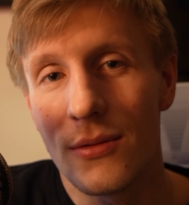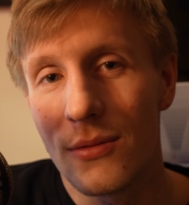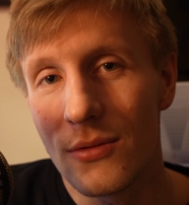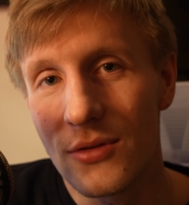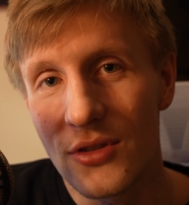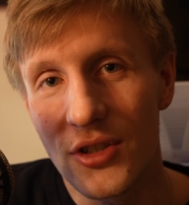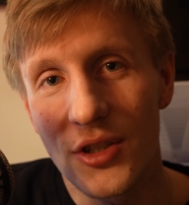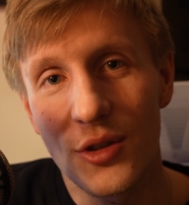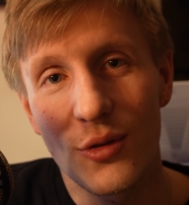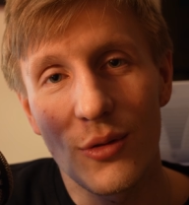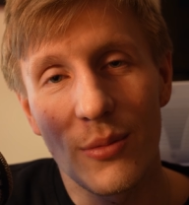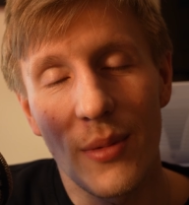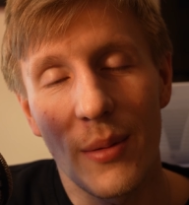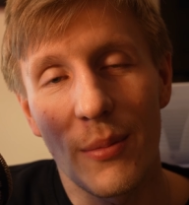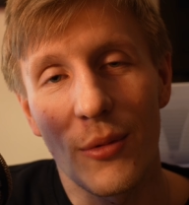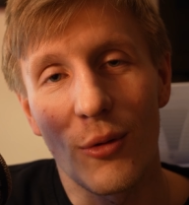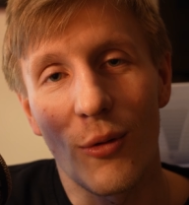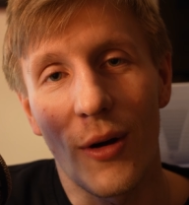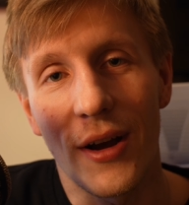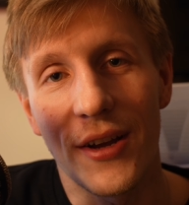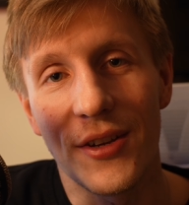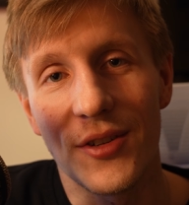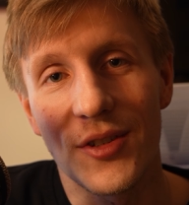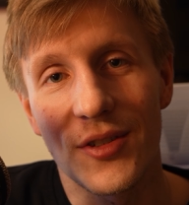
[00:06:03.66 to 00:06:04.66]
Just remember
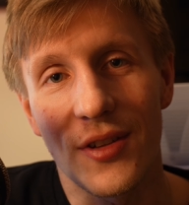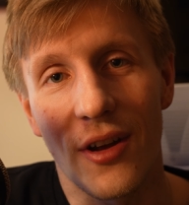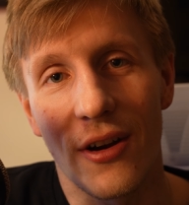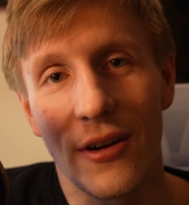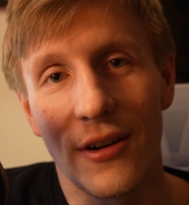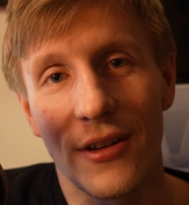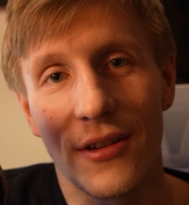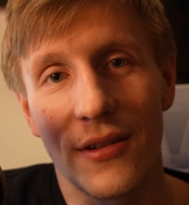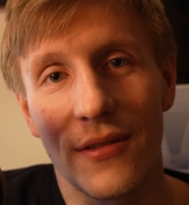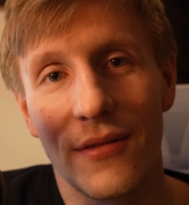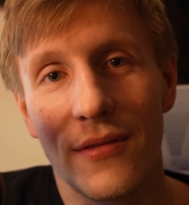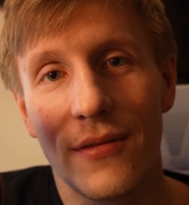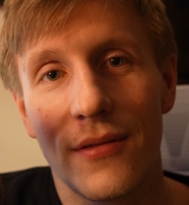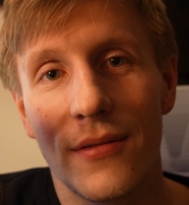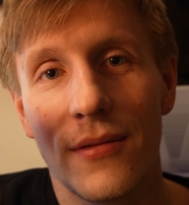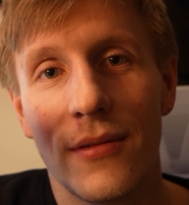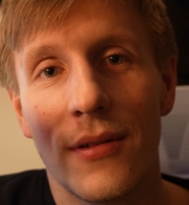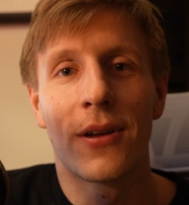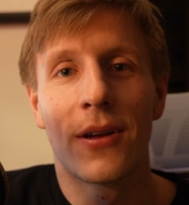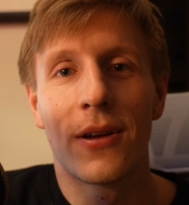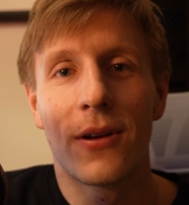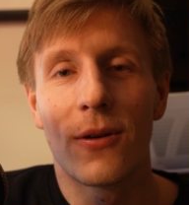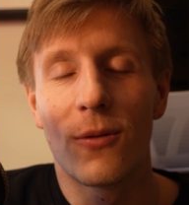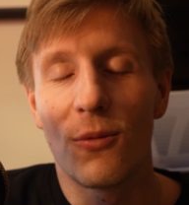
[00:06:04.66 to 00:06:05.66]
why you started.
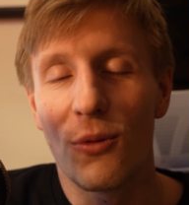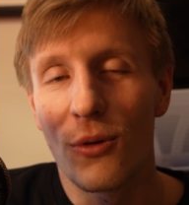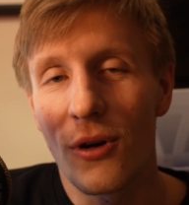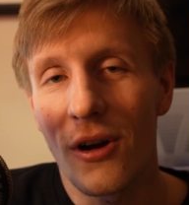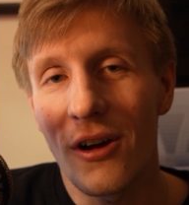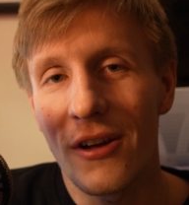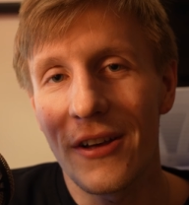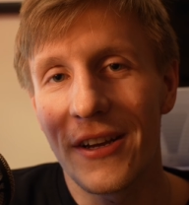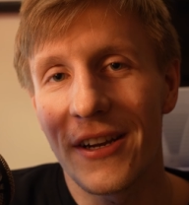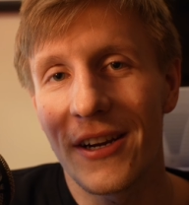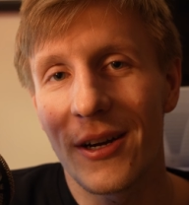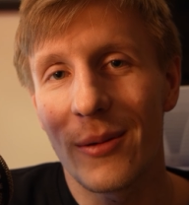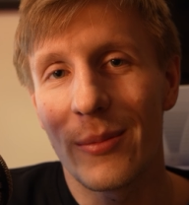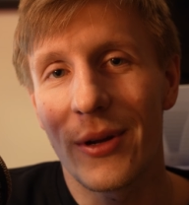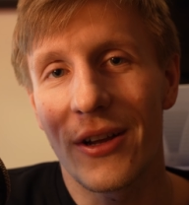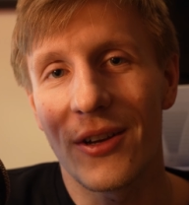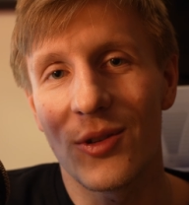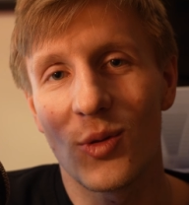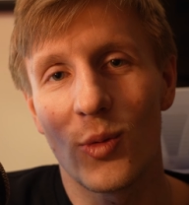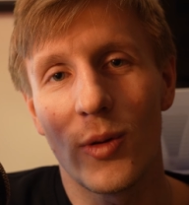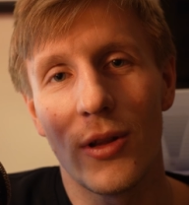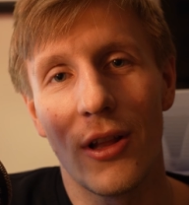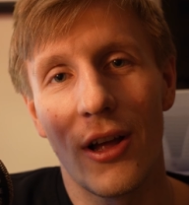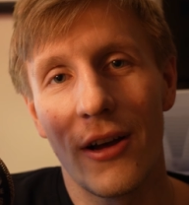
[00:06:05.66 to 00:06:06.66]
We're all here because
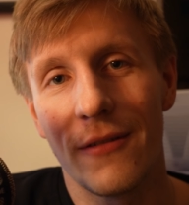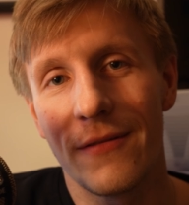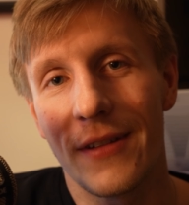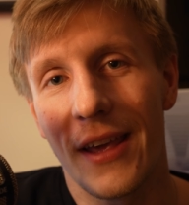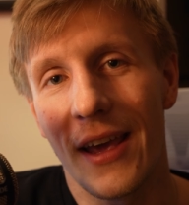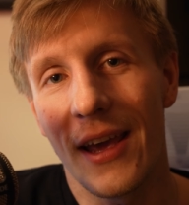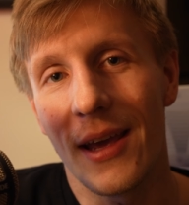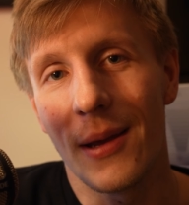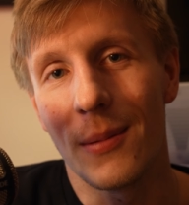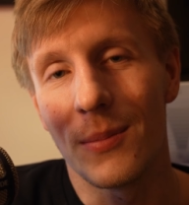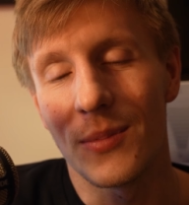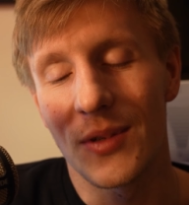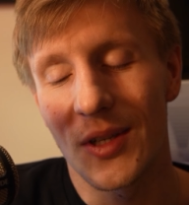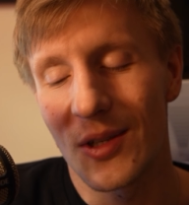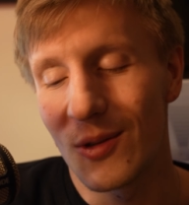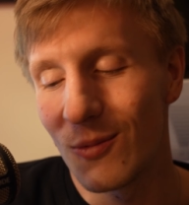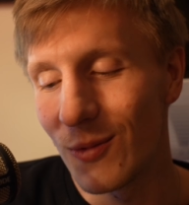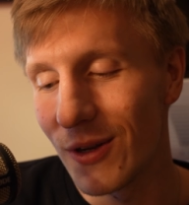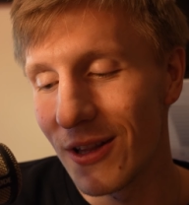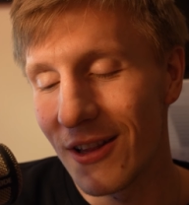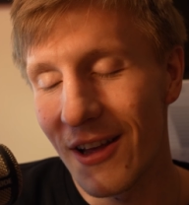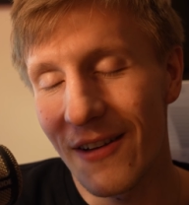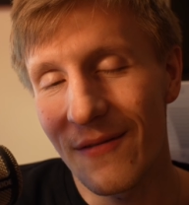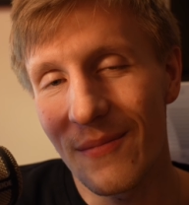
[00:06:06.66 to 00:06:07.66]
we love games, and we
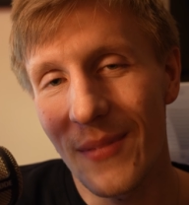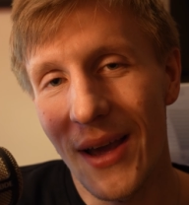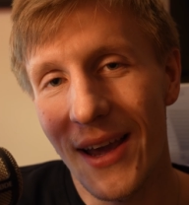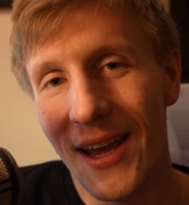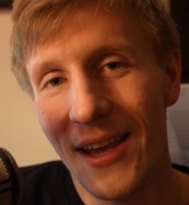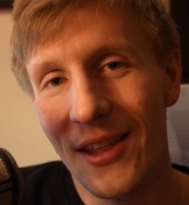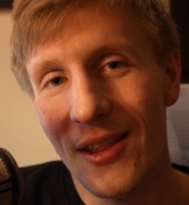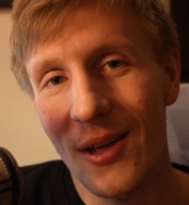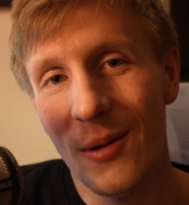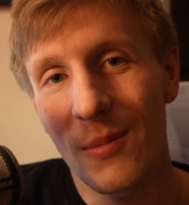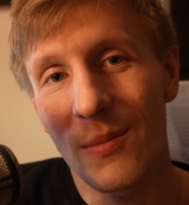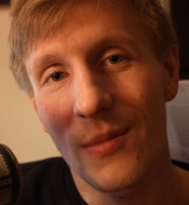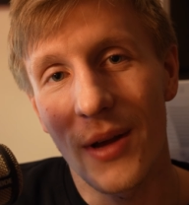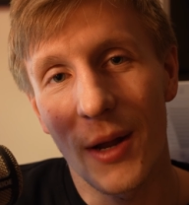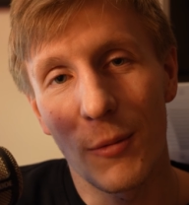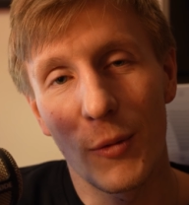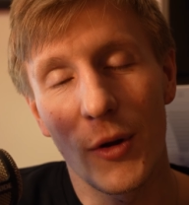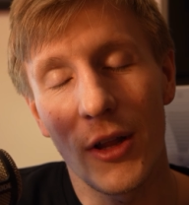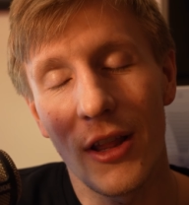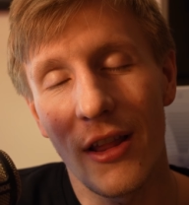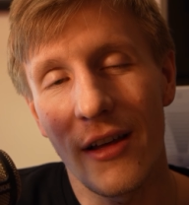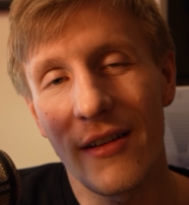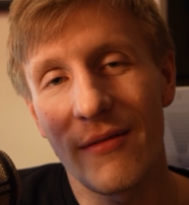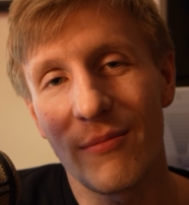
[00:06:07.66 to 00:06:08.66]
love making them, and we
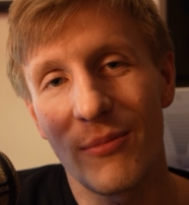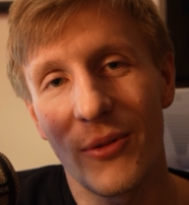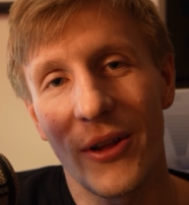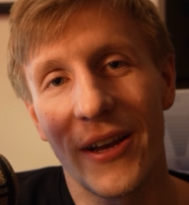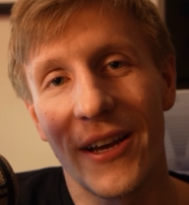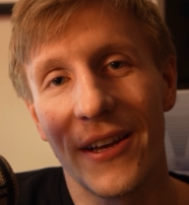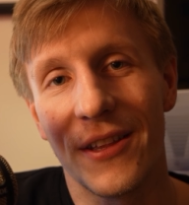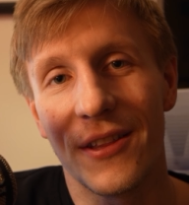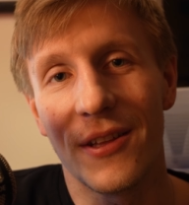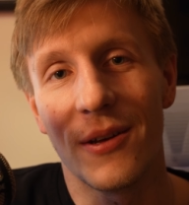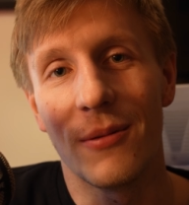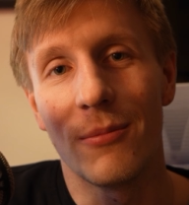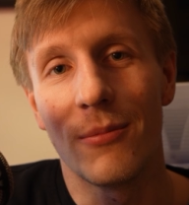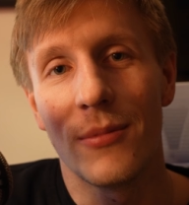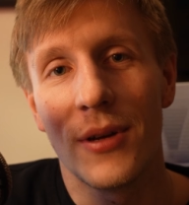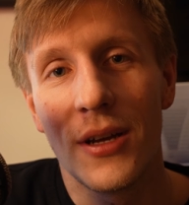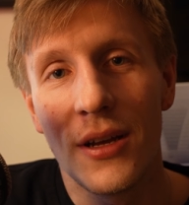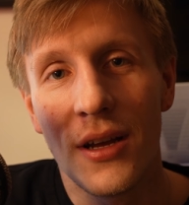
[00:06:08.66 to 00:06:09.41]
love playing them.